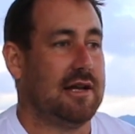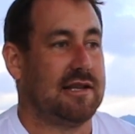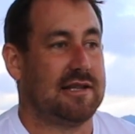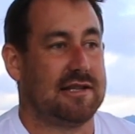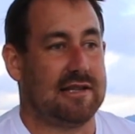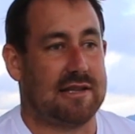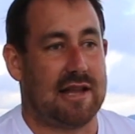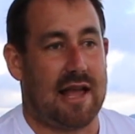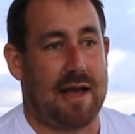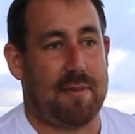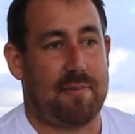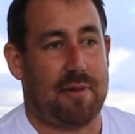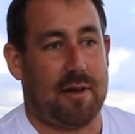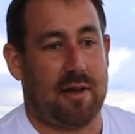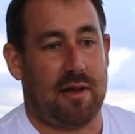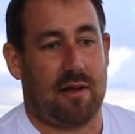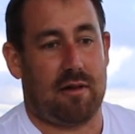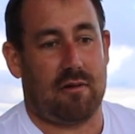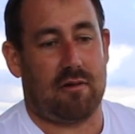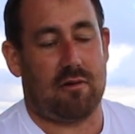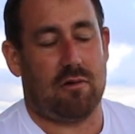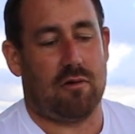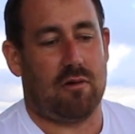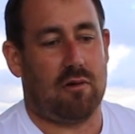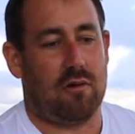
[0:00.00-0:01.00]

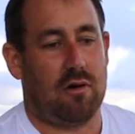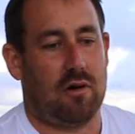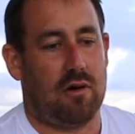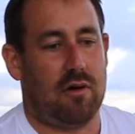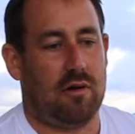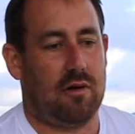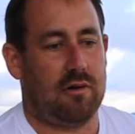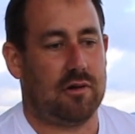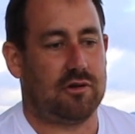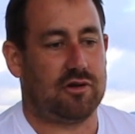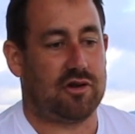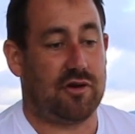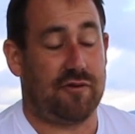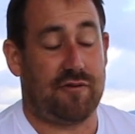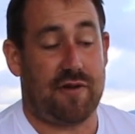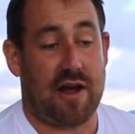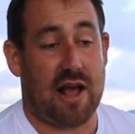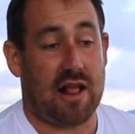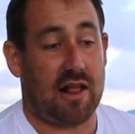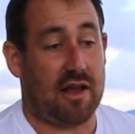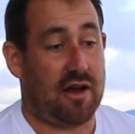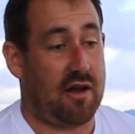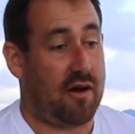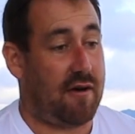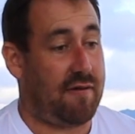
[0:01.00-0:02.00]
snapper or
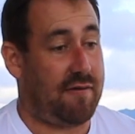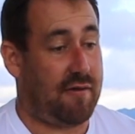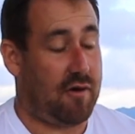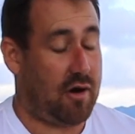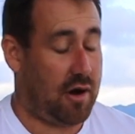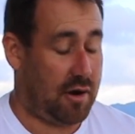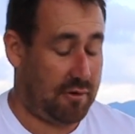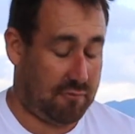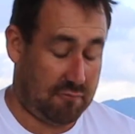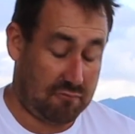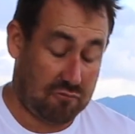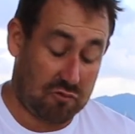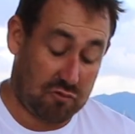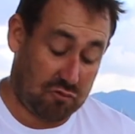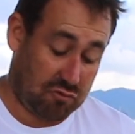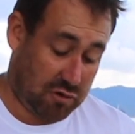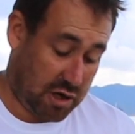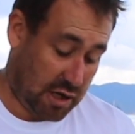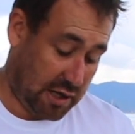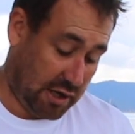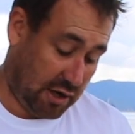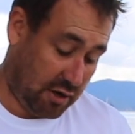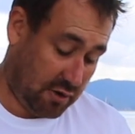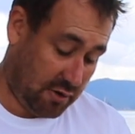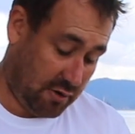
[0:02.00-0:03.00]
trevally, I find
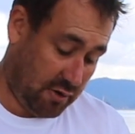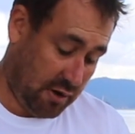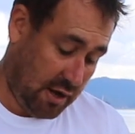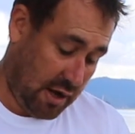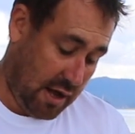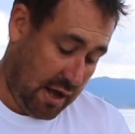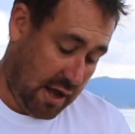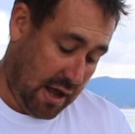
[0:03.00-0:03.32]
really good.